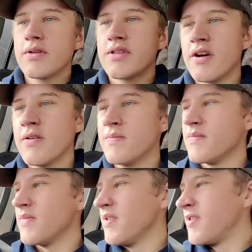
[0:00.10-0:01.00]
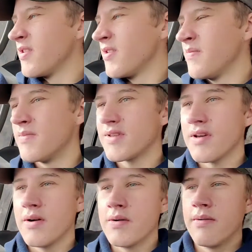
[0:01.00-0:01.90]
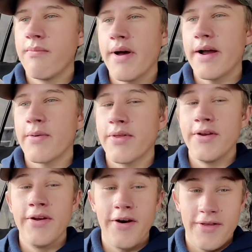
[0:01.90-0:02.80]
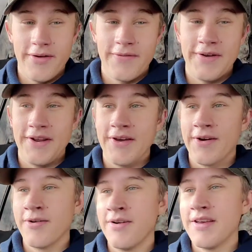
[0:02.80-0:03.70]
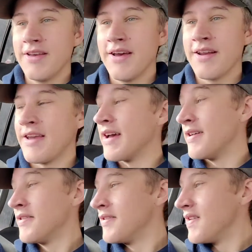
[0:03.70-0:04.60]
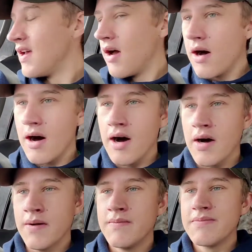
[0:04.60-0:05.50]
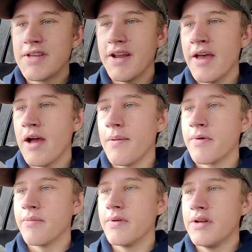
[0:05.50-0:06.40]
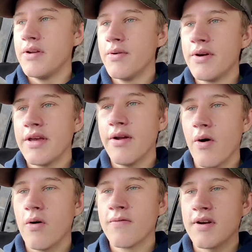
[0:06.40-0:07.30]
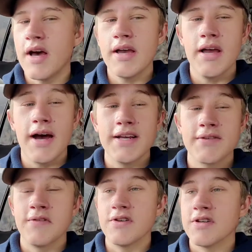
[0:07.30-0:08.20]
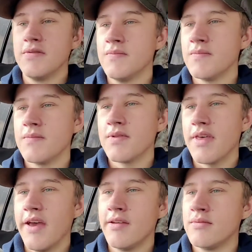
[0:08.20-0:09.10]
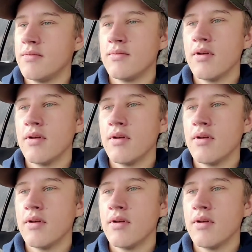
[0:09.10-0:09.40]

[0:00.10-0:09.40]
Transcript: what's up YouTube? So back with another video yet again. Uh, today I'm gonna be doing an overnight ice fishing thing.